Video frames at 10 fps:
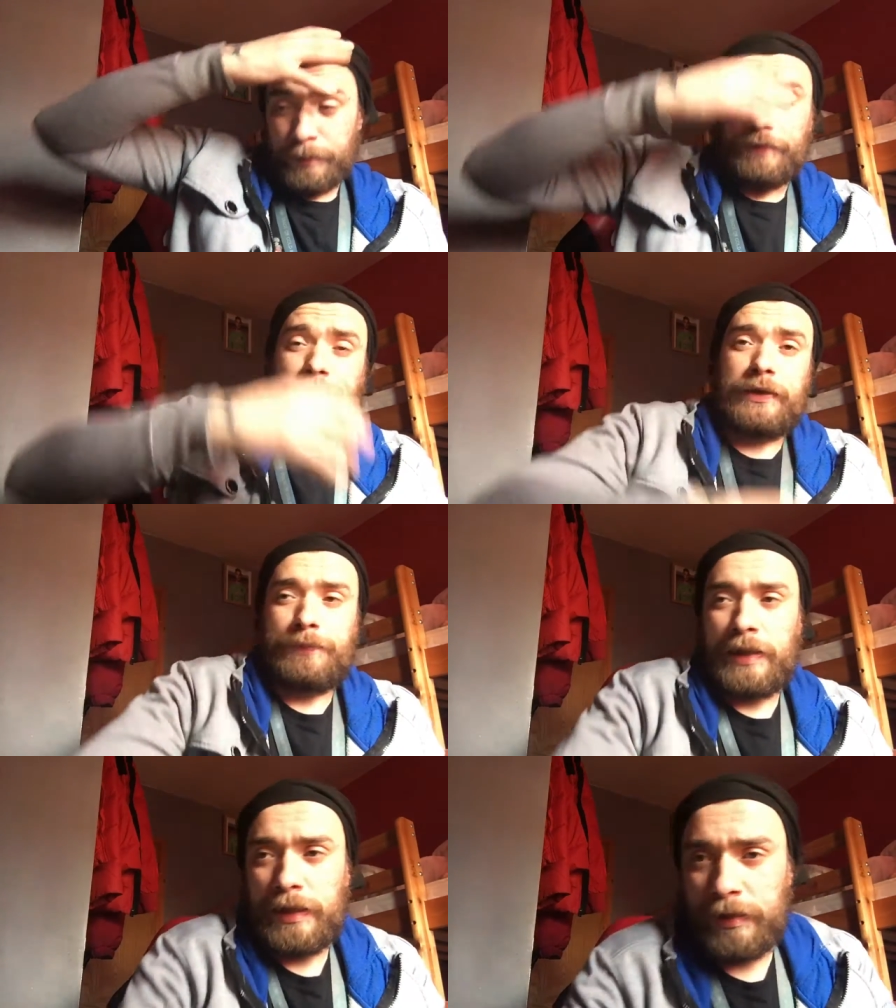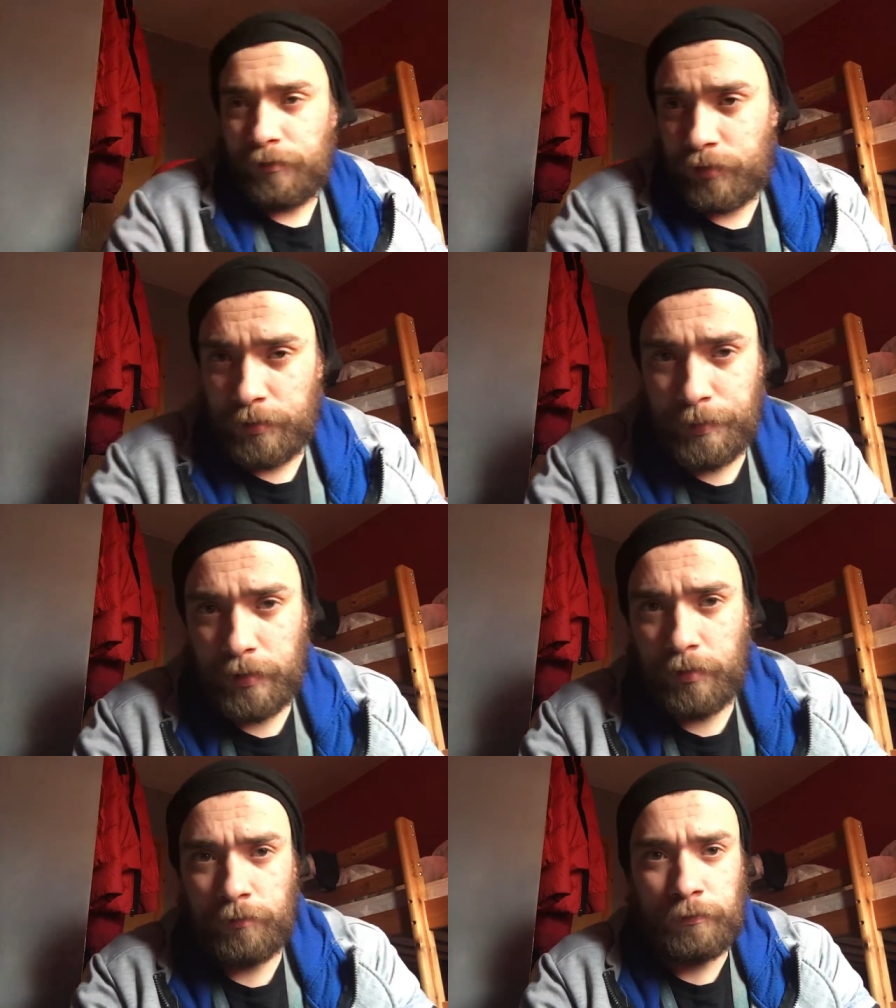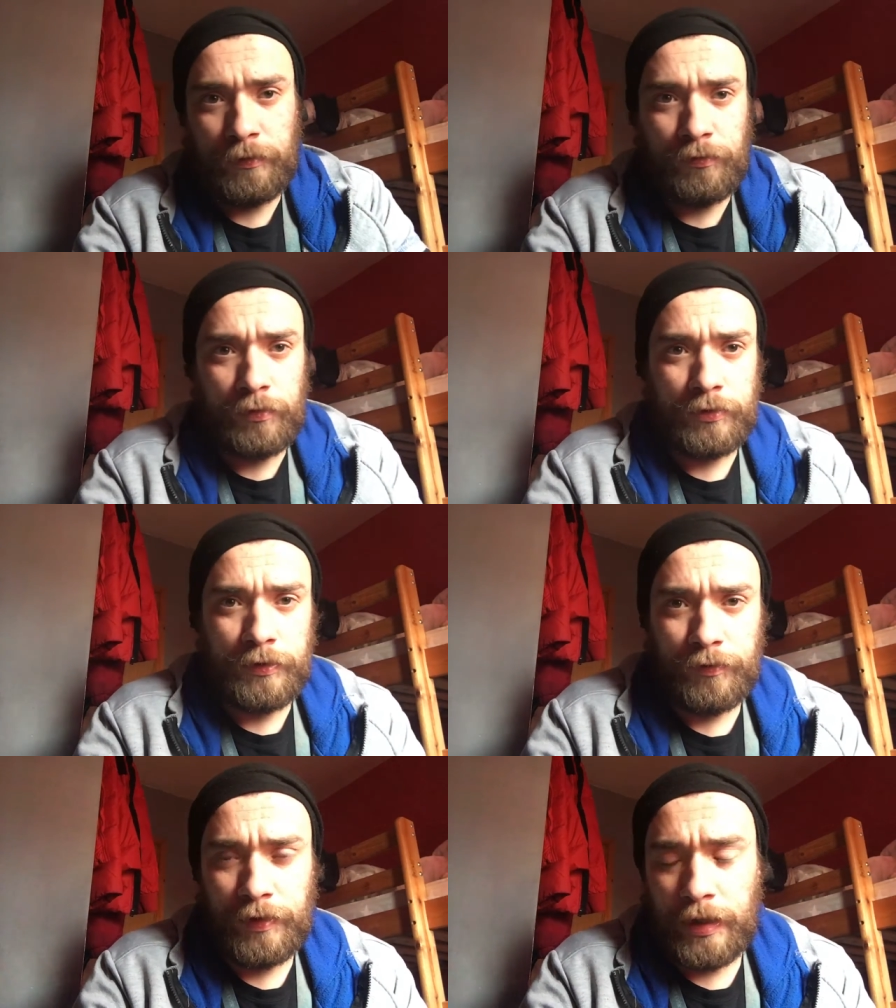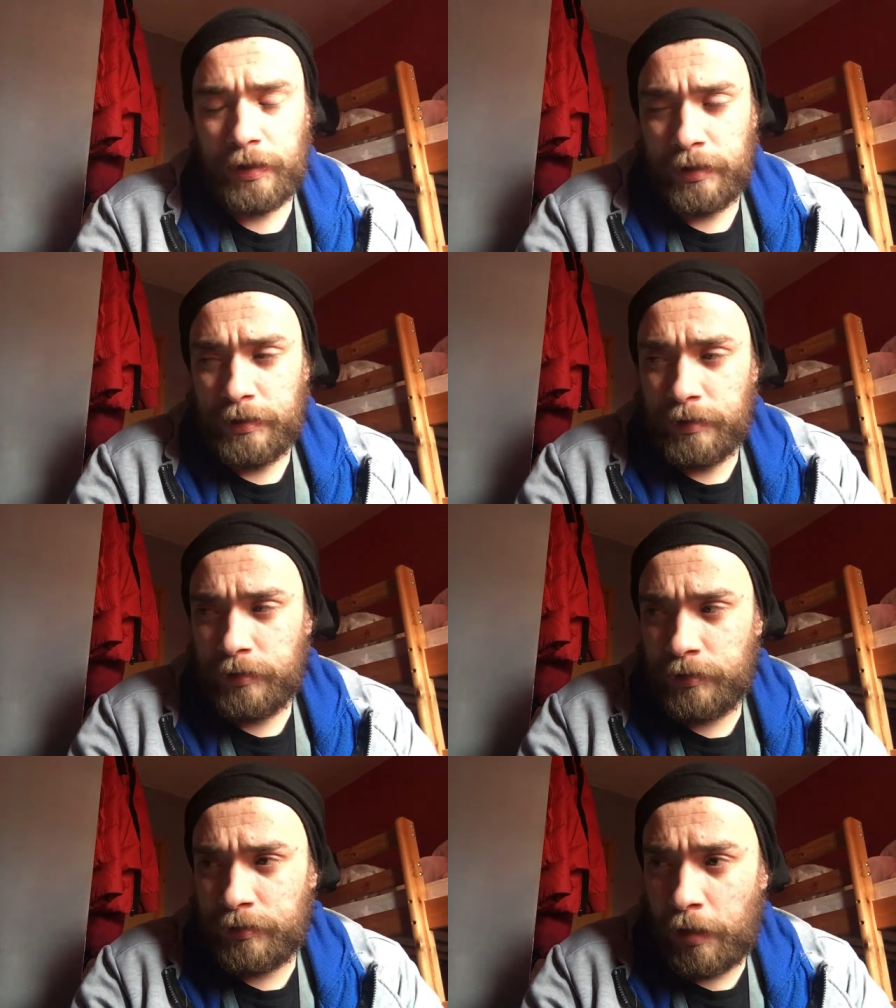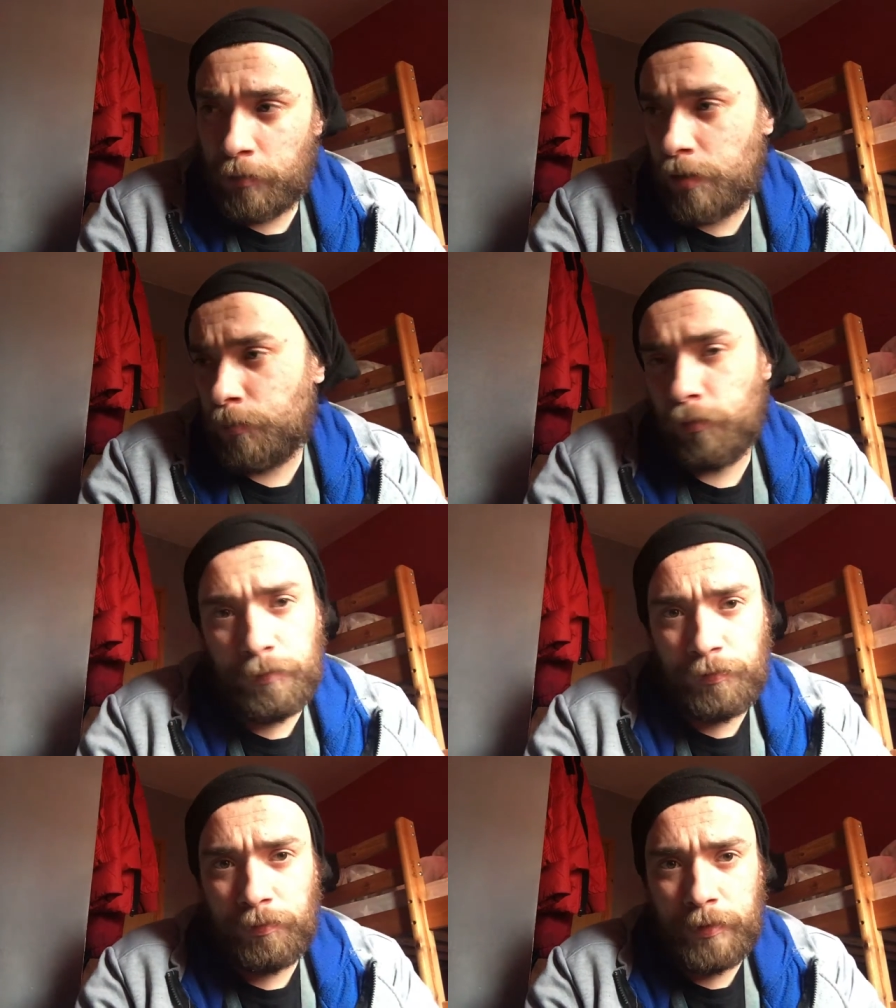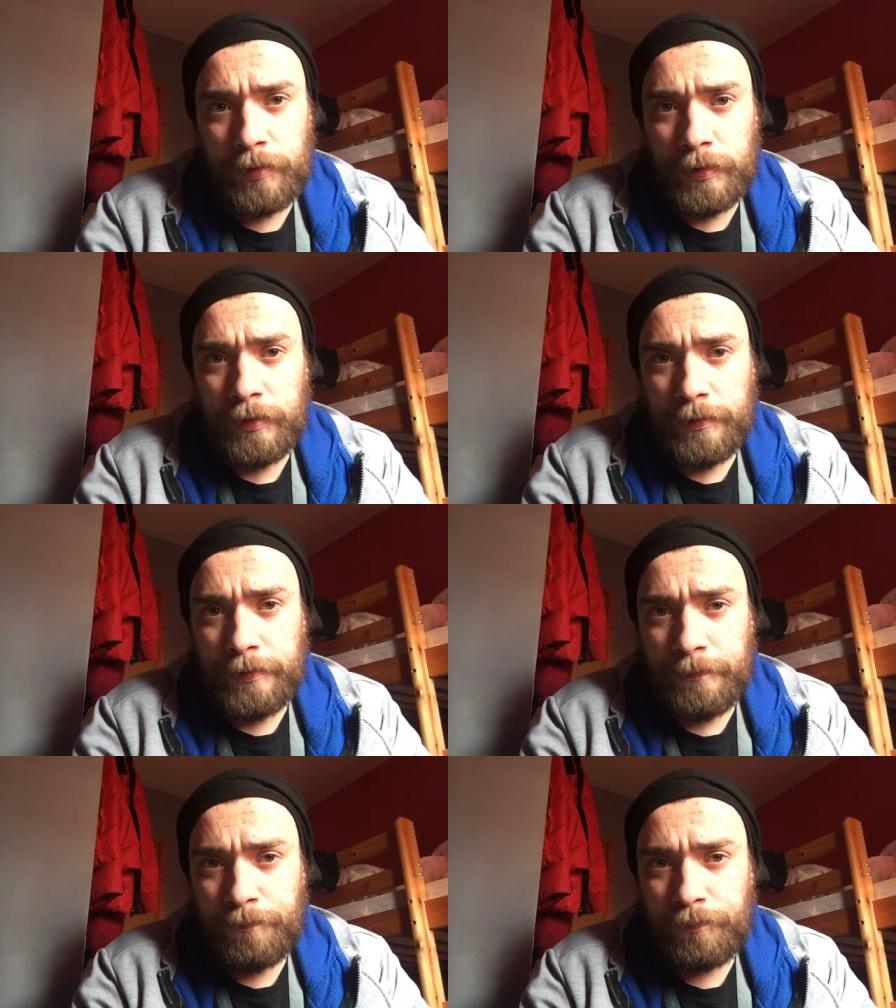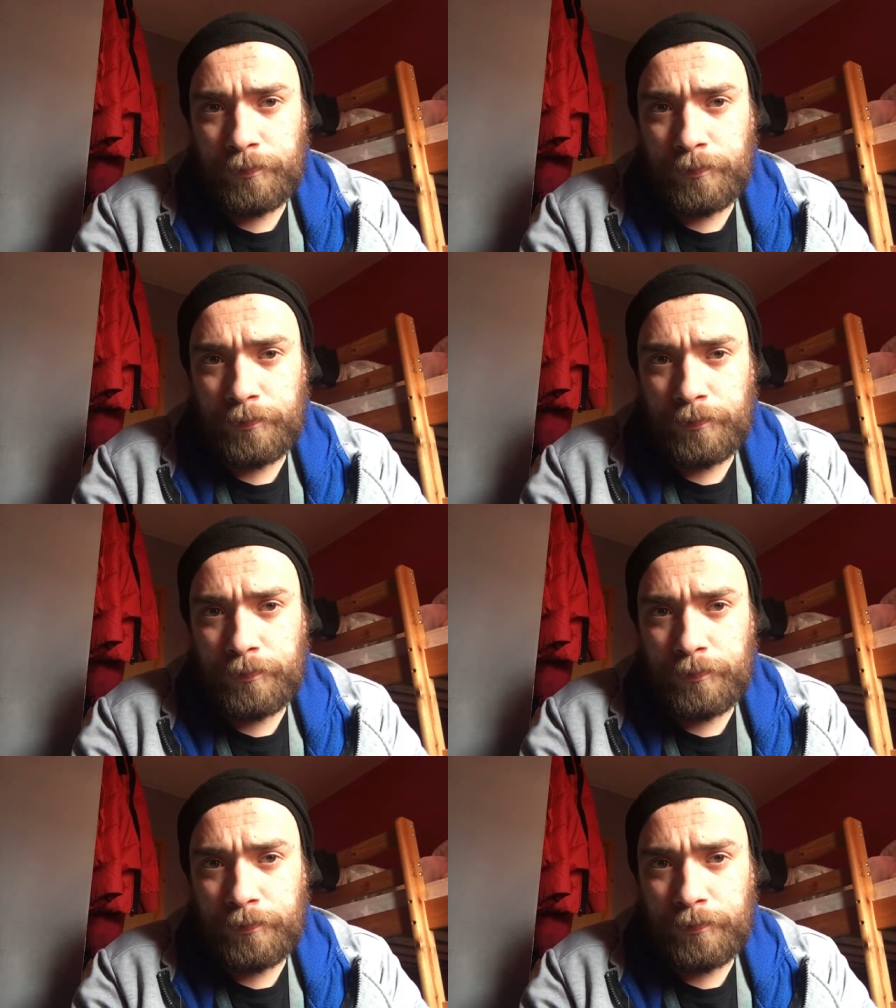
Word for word: But the thing about it, it's going to be a lot of research into that, and I'll go more into it in the